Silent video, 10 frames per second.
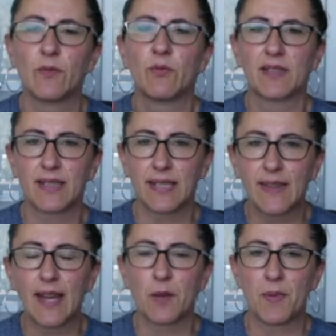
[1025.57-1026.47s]
We'll see
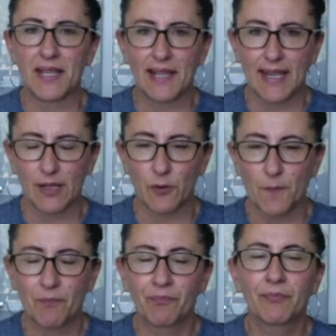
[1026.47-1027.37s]
that a bit later.
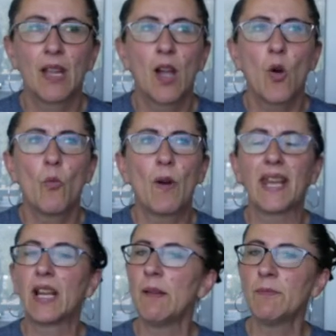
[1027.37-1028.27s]
When it
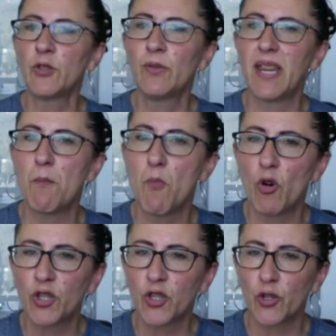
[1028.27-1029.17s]
comes to the
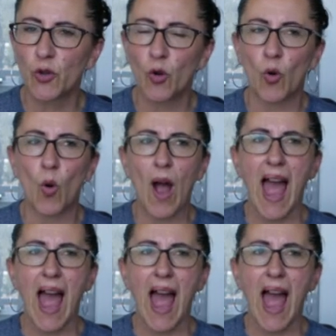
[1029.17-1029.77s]
emotional